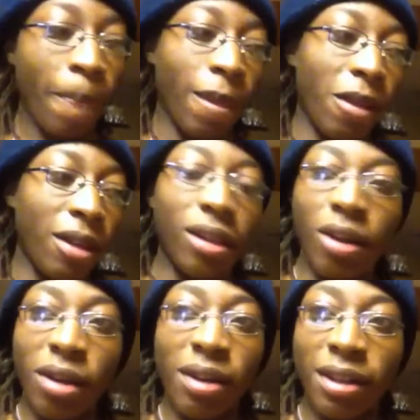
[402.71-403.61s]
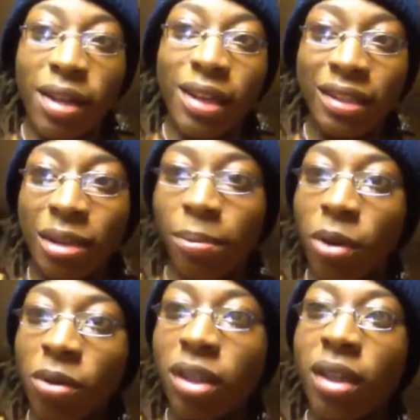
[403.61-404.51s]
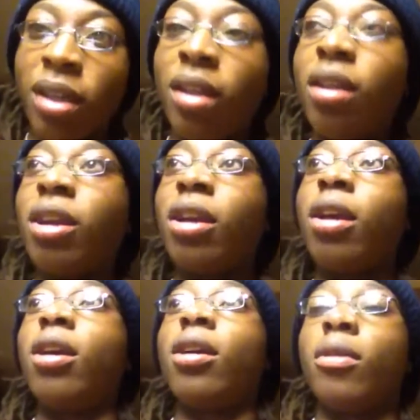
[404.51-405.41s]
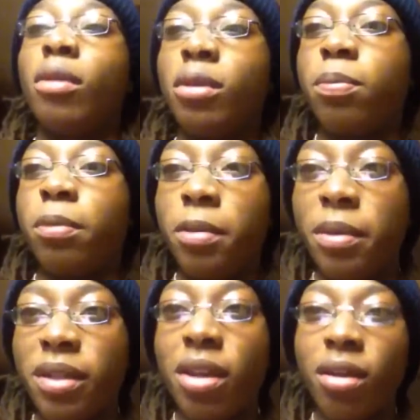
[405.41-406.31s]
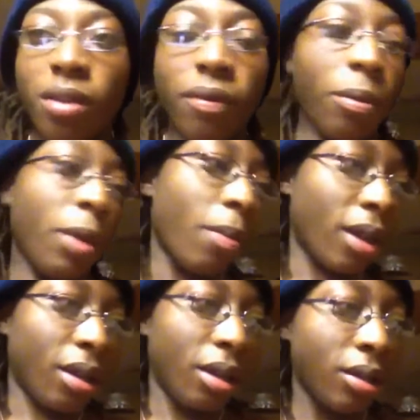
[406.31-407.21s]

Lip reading: because I thought anything that said protein in it was pretty much healthy for me, but